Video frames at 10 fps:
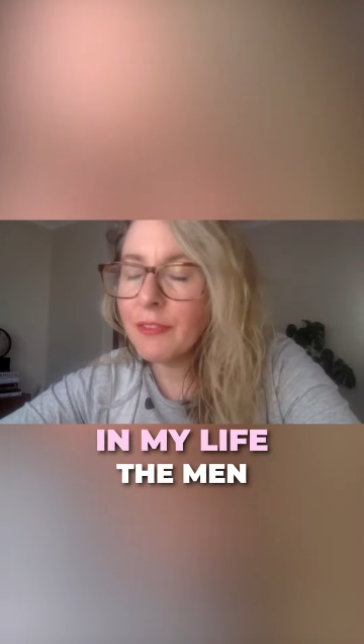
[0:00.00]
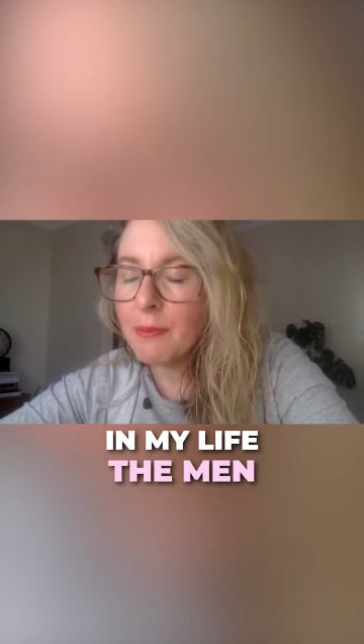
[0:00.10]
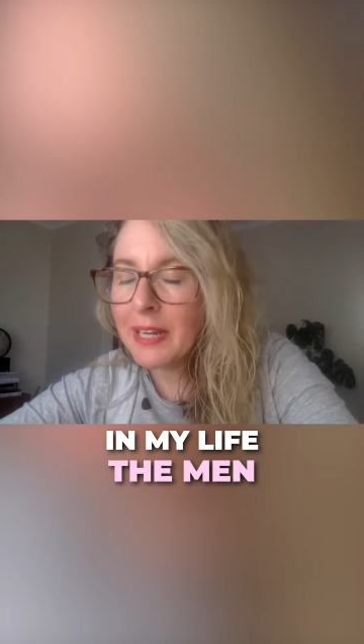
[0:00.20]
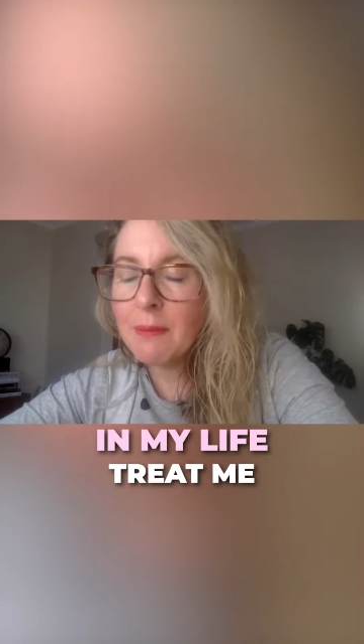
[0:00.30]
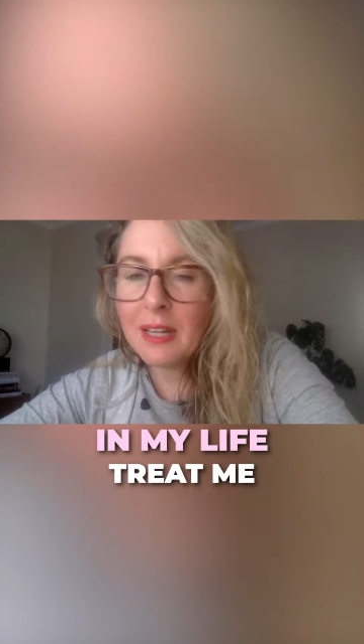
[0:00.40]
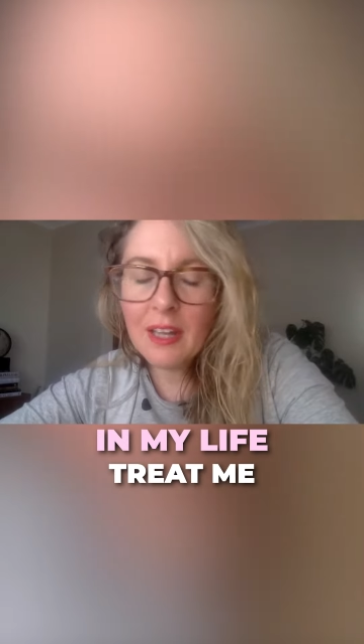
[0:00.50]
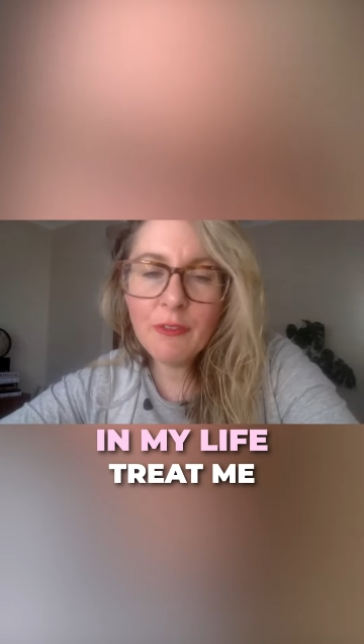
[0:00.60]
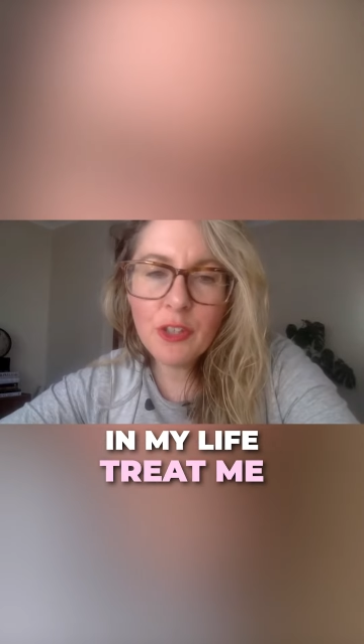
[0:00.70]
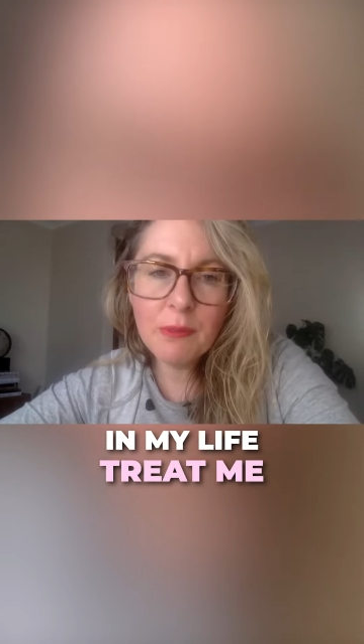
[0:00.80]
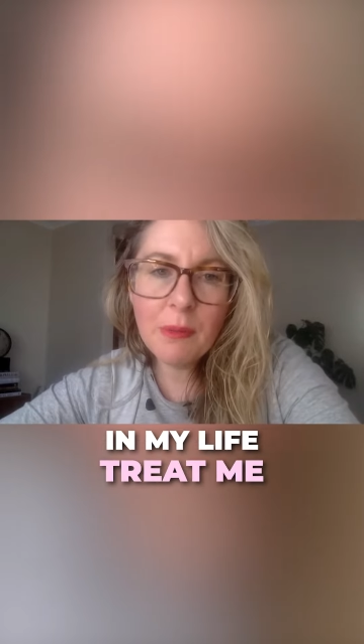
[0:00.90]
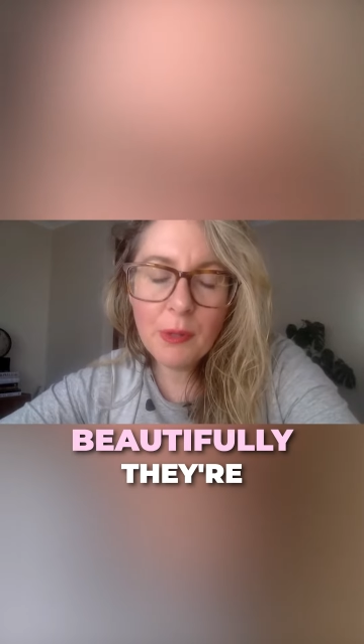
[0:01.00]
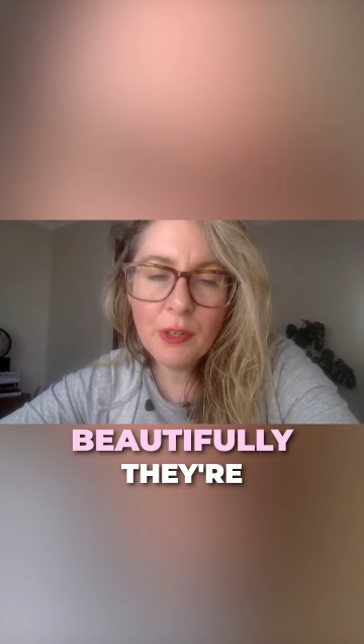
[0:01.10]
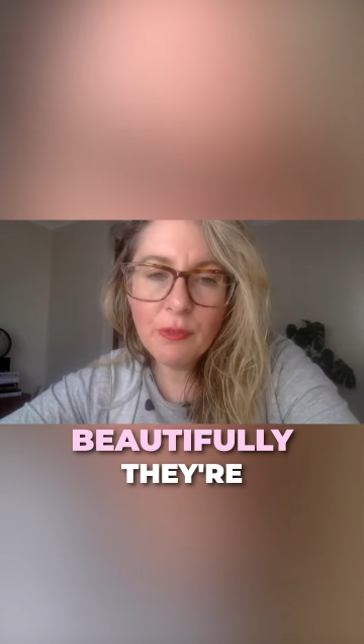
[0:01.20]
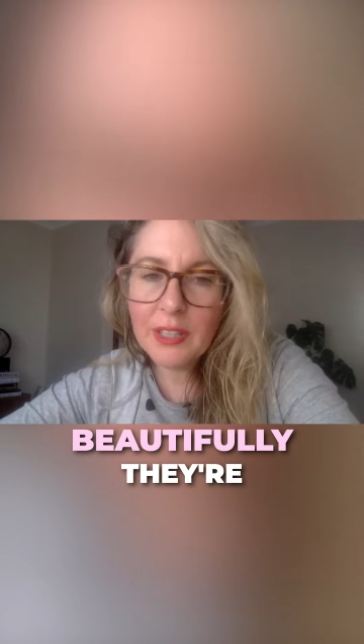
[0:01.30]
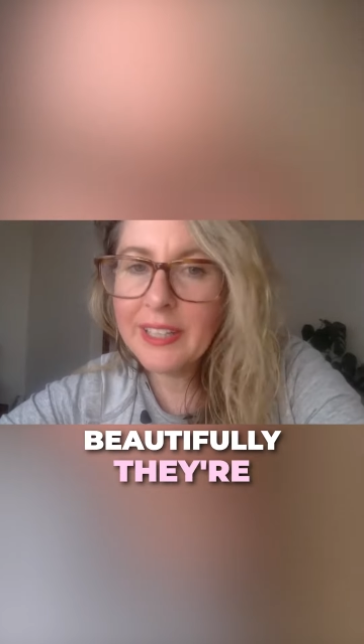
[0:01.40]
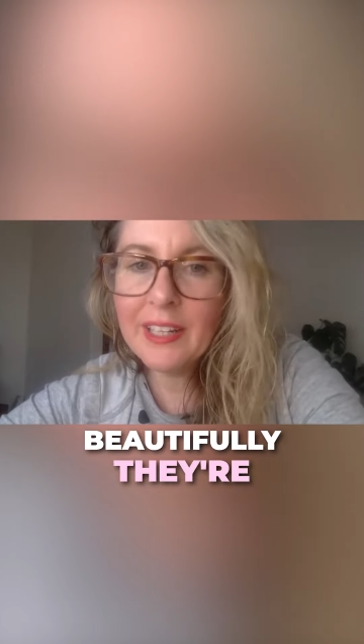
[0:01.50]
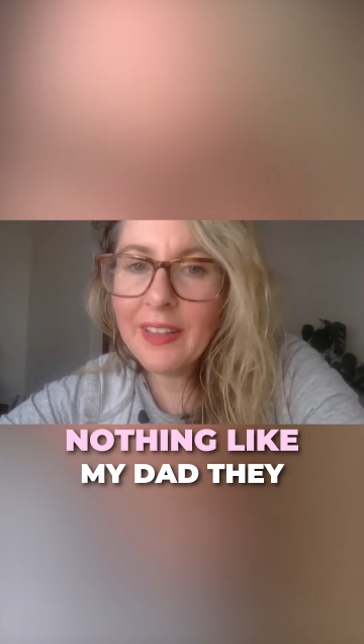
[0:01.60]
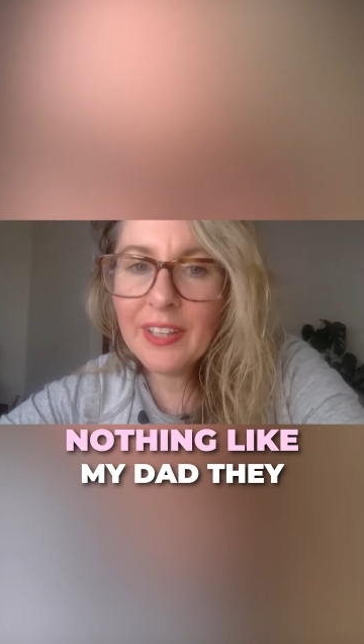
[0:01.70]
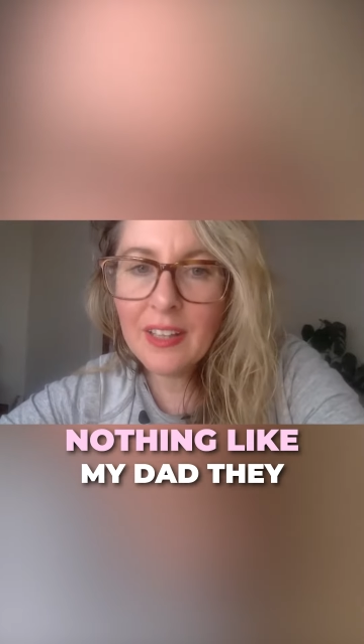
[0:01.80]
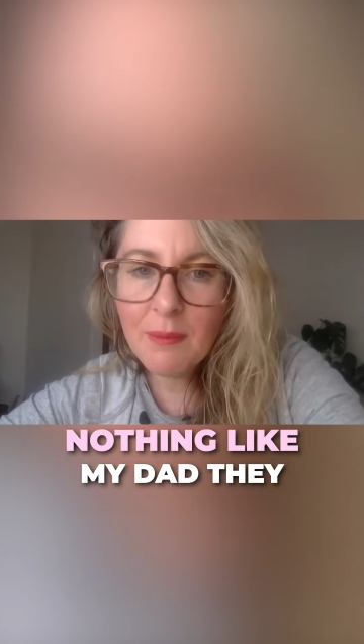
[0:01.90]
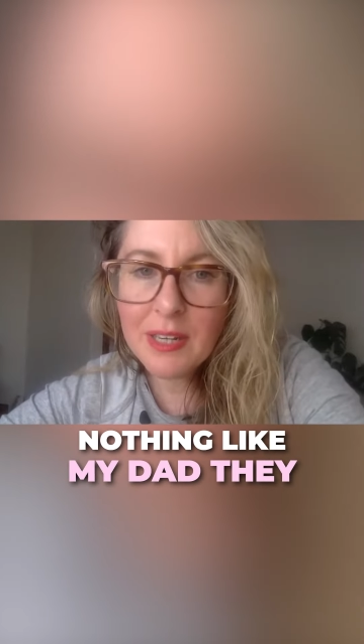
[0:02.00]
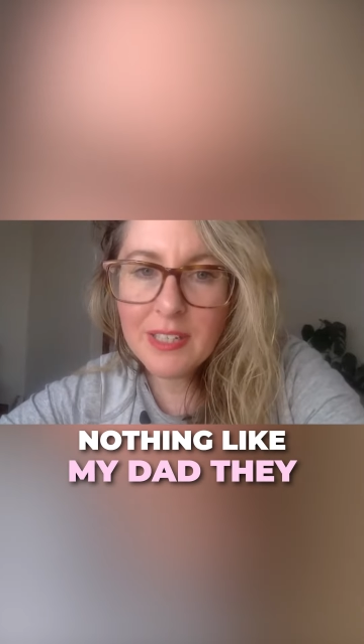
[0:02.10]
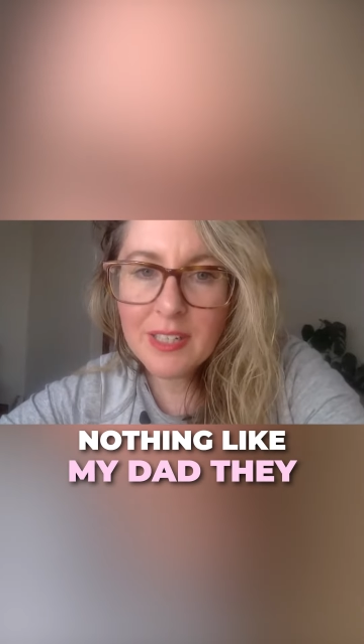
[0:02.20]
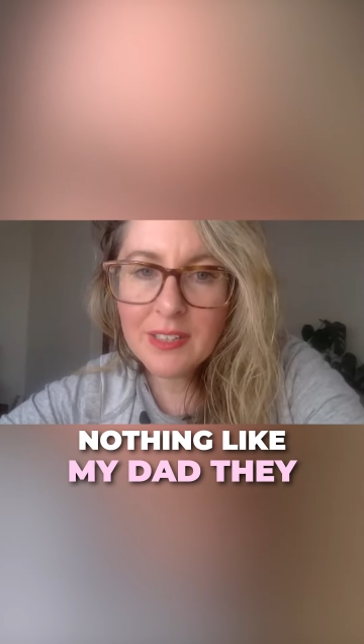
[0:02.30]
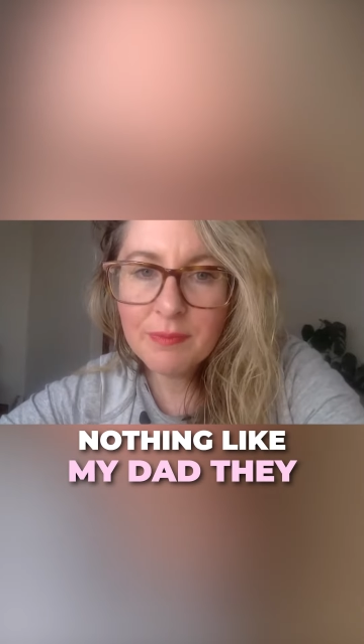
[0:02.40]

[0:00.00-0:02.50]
The men in my life treat me beautifully. They're nothing like my dad.